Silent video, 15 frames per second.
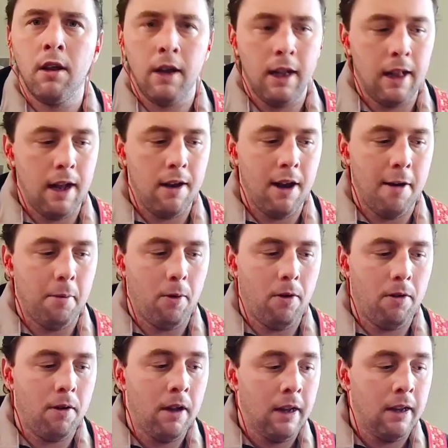Hit that
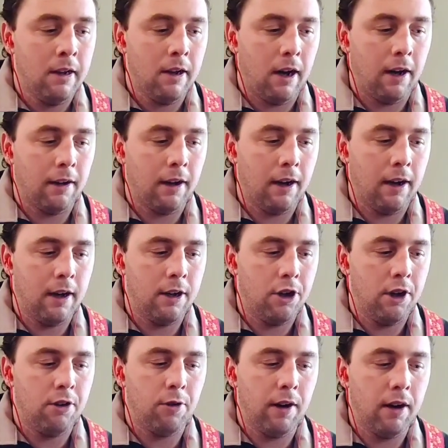double on the
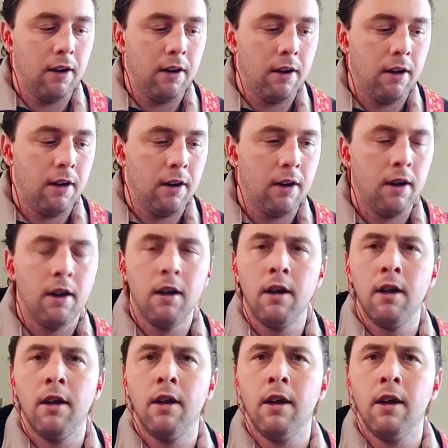G string, and